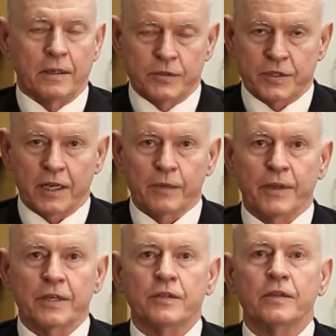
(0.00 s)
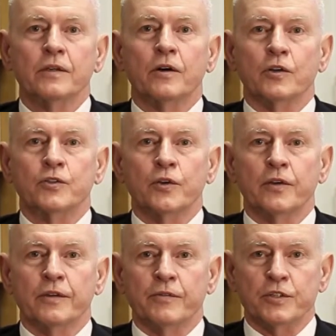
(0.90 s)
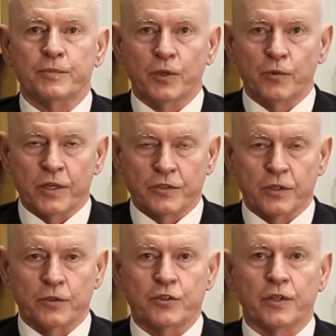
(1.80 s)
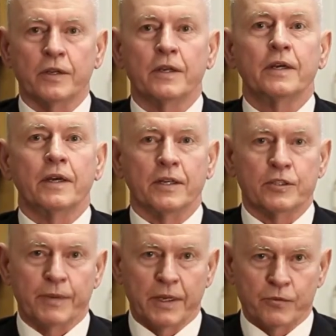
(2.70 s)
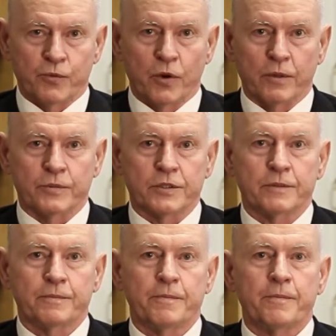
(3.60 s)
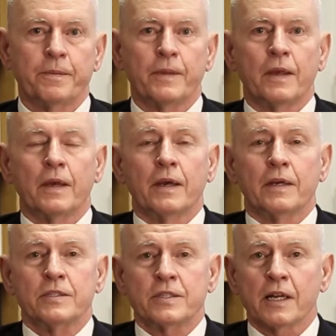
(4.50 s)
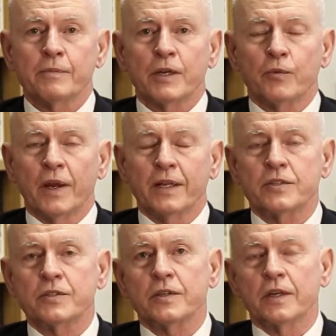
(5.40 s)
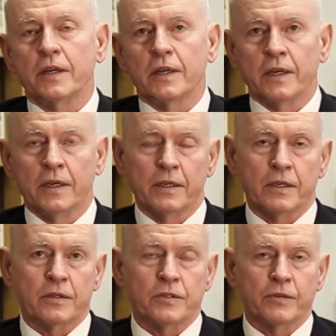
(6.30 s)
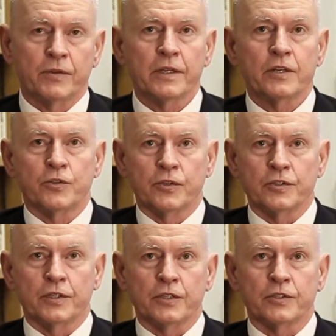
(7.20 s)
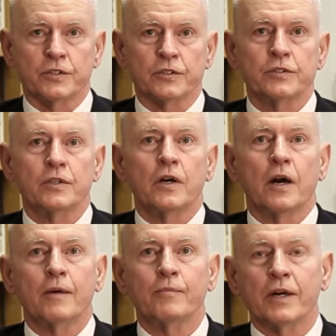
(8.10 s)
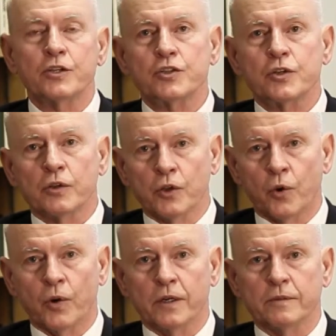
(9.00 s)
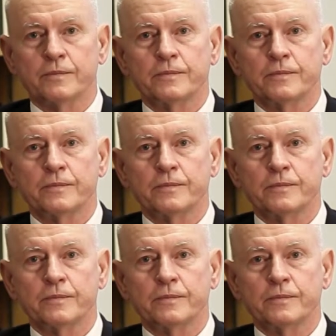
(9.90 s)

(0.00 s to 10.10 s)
settlement, alternative dispute resolution in its many forms. Settlement rates in civilian jurisdictions are much lower.